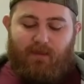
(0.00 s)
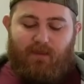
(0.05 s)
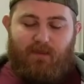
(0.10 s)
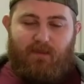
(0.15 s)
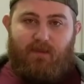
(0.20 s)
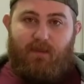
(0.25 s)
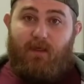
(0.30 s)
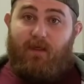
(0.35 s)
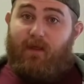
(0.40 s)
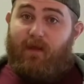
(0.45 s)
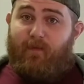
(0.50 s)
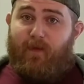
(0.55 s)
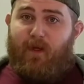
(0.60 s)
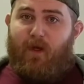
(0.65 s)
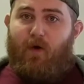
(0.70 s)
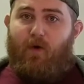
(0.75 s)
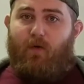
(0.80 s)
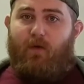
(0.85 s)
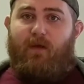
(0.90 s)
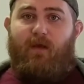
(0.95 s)
just let
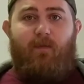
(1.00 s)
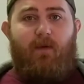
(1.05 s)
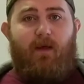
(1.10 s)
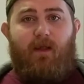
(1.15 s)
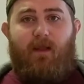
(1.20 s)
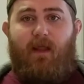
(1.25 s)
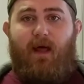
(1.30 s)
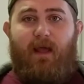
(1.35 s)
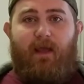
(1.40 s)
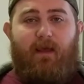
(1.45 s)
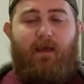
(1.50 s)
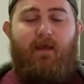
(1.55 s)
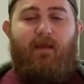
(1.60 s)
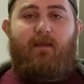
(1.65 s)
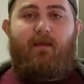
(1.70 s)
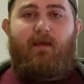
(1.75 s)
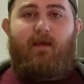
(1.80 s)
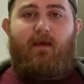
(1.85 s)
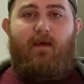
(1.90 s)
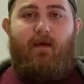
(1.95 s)
me know. Give me a like
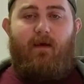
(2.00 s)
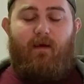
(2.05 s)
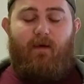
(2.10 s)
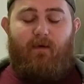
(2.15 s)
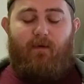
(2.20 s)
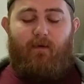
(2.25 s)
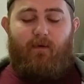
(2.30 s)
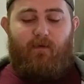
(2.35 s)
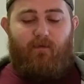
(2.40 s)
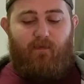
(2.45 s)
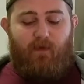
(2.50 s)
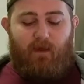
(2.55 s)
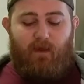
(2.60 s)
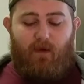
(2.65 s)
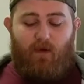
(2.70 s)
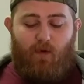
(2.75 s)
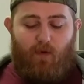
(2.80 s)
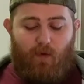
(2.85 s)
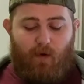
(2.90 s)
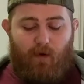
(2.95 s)
in the on the
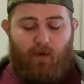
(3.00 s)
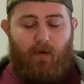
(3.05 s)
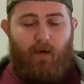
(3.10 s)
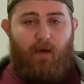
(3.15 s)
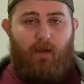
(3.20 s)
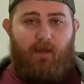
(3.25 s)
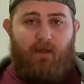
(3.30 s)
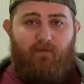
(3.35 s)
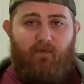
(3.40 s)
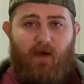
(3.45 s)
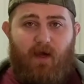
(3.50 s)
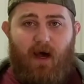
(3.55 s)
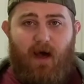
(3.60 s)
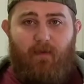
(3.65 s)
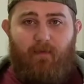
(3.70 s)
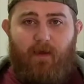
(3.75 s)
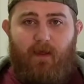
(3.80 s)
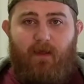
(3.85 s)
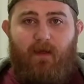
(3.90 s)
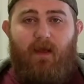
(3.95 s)
video, or leave a
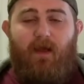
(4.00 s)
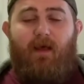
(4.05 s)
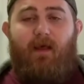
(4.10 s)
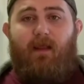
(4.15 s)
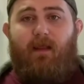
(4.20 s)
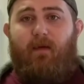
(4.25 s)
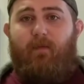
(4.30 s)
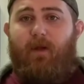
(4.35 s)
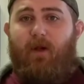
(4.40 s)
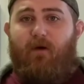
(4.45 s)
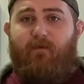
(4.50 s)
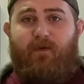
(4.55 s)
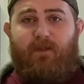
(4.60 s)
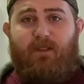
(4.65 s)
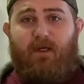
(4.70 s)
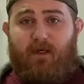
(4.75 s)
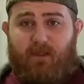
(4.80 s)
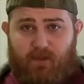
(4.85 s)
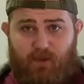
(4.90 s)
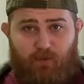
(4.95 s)
comment. Let me know if I
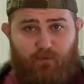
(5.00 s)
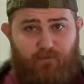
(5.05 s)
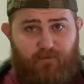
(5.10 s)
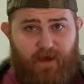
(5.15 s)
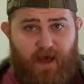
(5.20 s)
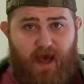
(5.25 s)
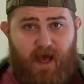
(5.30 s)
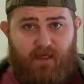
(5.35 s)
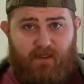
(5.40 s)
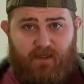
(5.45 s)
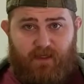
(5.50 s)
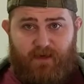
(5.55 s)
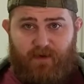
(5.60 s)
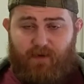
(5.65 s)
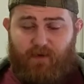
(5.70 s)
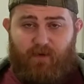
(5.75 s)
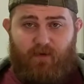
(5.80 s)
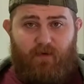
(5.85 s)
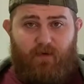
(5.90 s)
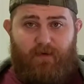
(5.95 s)
talk too fast. I
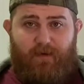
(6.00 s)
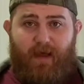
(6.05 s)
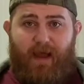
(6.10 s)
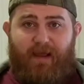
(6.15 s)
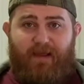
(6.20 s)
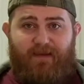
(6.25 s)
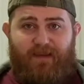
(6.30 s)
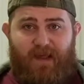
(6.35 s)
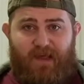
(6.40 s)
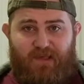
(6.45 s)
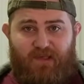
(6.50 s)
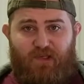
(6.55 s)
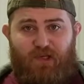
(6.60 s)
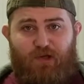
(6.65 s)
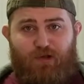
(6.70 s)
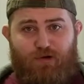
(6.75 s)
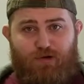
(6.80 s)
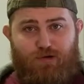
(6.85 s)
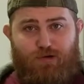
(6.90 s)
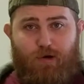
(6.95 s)
know I get that
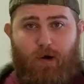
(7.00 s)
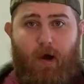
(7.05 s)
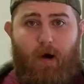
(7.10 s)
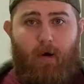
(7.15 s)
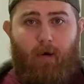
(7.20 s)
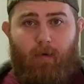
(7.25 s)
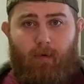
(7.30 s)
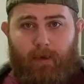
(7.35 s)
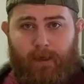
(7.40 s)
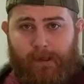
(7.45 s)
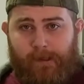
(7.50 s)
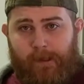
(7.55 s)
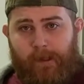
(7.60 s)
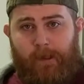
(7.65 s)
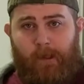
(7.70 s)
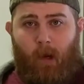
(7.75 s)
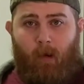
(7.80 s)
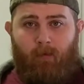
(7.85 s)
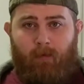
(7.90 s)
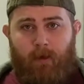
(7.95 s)
southern drawl, I get
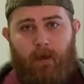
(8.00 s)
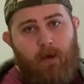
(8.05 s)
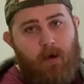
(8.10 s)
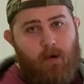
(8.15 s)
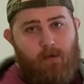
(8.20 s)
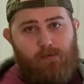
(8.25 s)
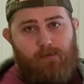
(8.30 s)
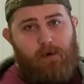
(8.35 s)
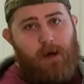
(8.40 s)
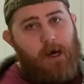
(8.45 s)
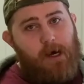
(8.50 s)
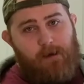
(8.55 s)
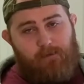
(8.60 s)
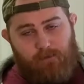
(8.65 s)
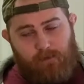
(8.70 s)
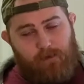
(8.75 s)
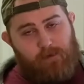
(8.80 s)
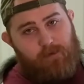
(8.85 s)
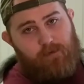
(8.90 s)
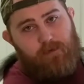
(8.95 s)
to talking a whole
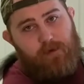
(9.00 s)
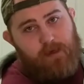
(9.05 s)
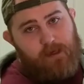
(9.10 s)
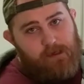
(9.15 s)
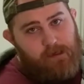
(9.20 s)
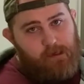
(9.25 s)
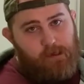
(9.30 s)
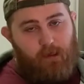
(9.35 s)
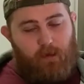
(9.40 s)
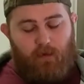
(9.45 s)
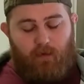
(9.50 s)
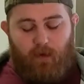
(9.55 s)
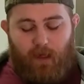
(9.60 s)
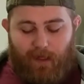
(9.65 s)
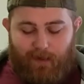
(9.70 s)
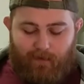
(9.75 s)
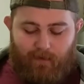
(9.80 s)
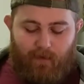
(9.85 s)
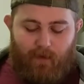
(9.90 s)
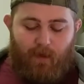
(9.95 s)
lot real quick. You know,
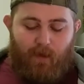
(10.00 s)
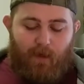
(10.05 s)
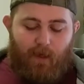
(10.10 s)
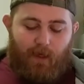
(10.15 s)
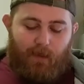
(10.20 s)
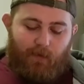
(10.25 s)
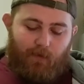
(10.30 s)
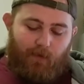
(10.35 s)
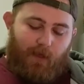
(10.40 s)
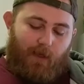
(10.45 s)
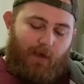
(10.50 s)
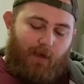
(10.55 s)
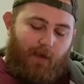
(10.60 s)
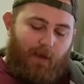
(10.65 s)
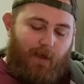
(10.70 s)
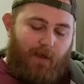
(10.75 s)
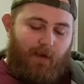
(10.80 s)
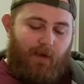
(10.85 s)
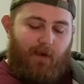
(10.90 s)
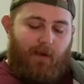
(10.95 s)
I do that a
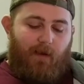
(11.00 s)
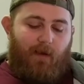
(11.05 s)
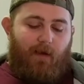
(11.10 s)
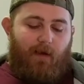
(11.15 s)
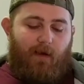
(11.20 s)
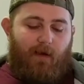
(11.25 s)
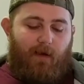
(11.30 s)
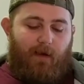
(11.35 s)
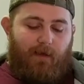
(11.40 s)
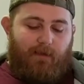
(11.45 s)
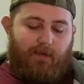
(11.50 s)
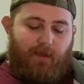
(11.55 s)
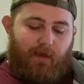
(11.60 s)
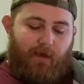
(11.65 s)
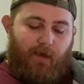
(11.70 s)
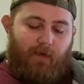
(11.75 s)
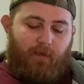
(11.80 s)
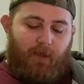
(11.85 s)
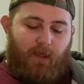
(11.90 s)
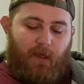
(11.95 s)
lot. I say
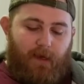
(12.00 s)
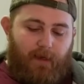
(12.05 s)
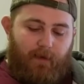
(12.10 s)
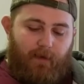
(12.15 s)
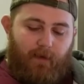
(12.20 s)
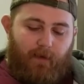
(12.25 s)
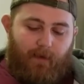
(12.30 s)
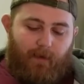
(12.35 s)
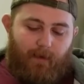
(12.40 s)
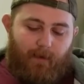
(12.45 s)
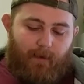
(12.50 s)
a lot.